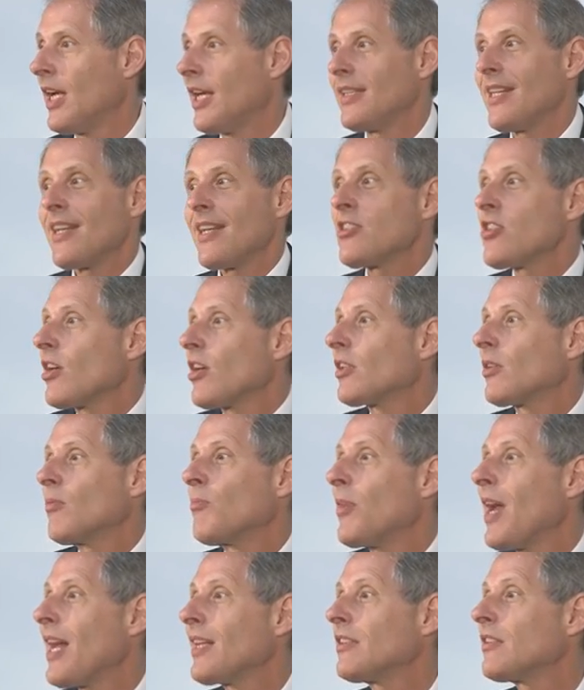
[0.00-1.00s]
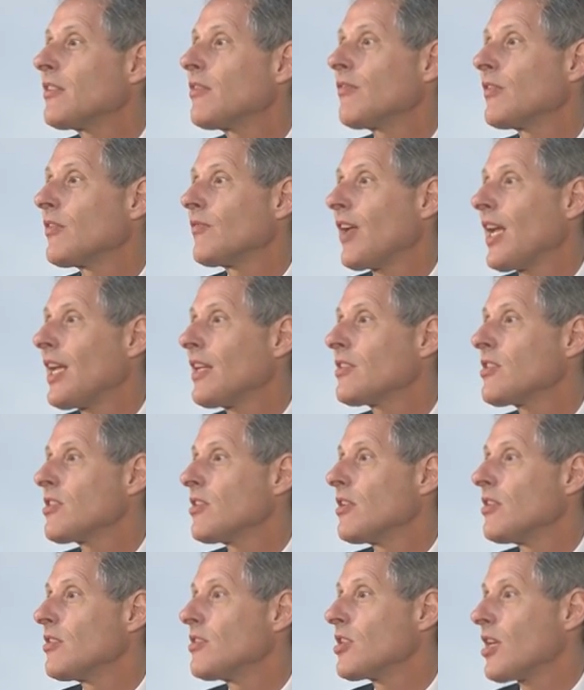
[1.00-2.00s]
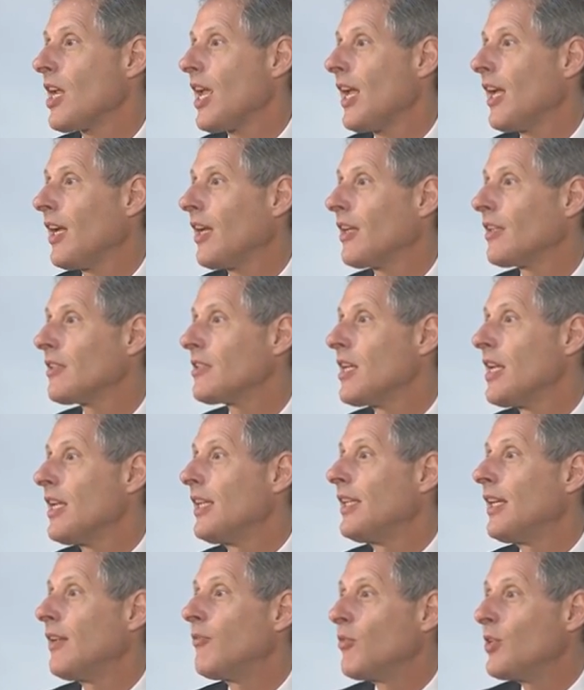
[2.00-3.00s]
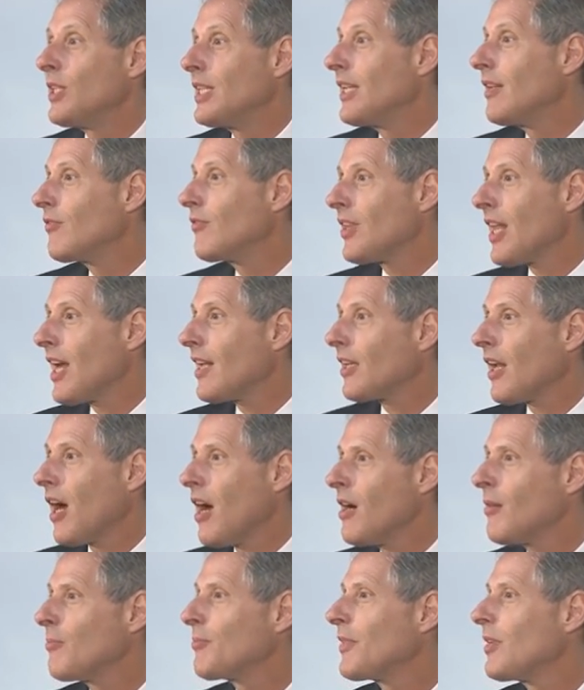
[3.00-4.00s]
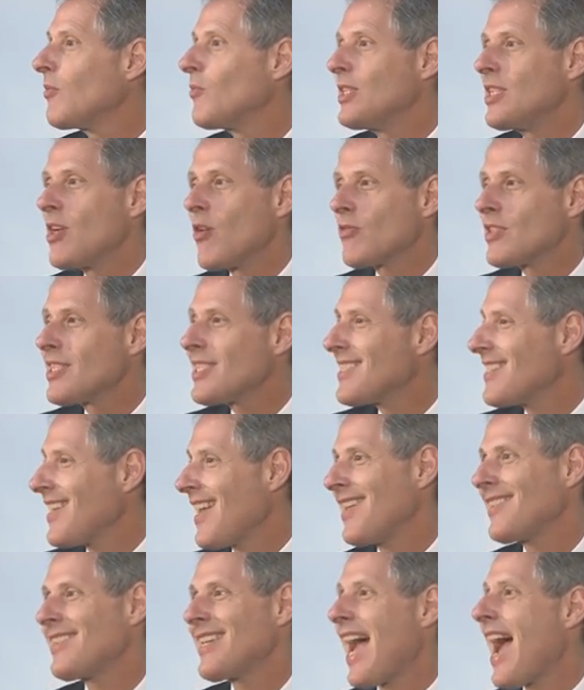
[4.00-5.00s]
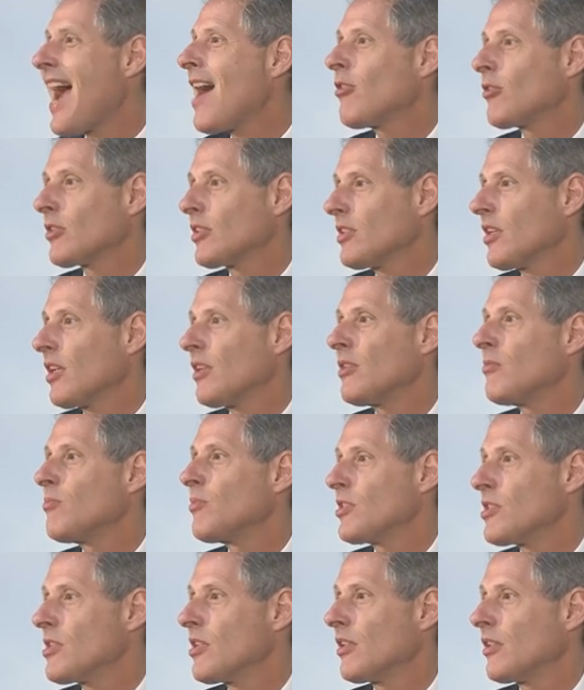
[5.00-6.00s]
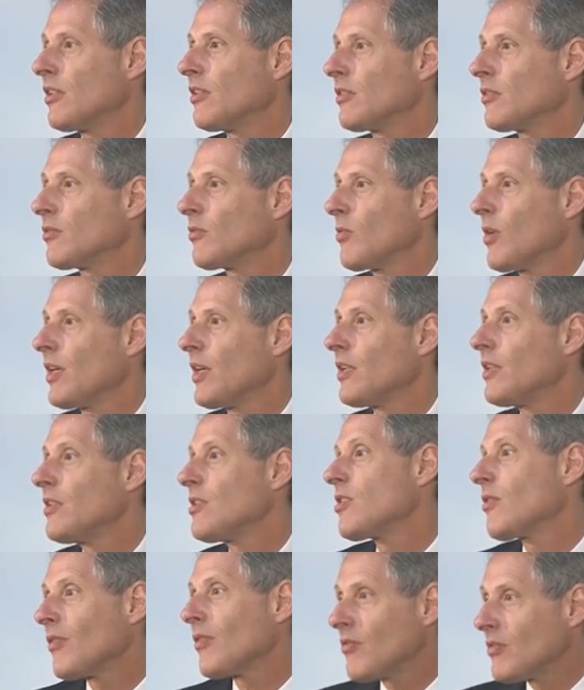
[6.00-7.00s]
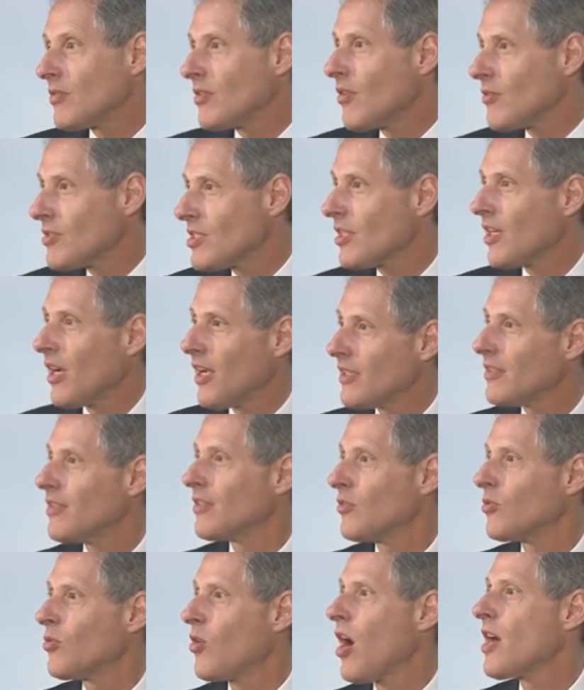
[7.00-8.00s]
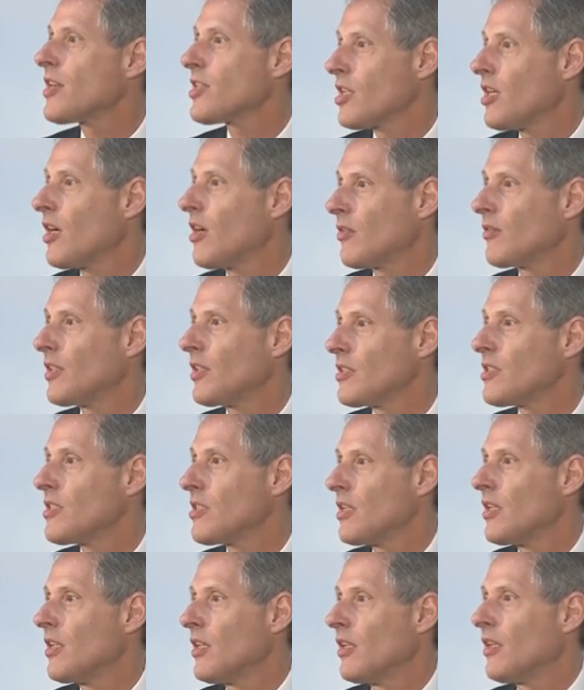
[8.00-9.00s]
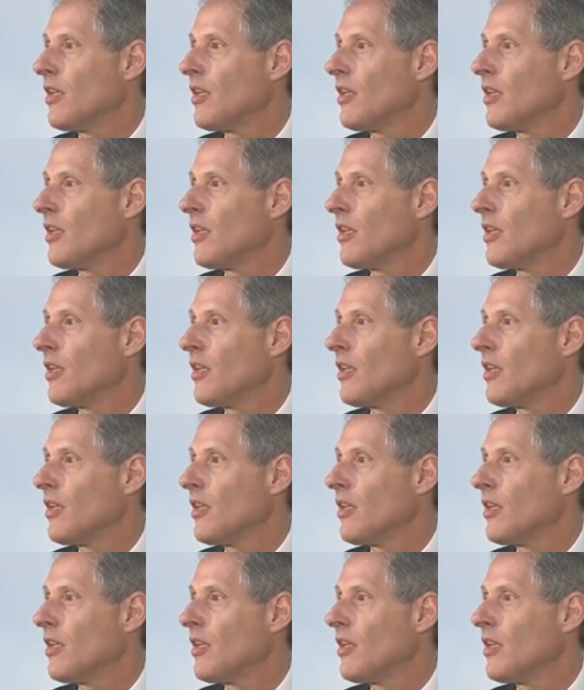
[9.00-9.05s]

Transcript: And that's our competitive advantage. And if we give that up, then we don't stand out in any particular way. So those are kind of the cross currents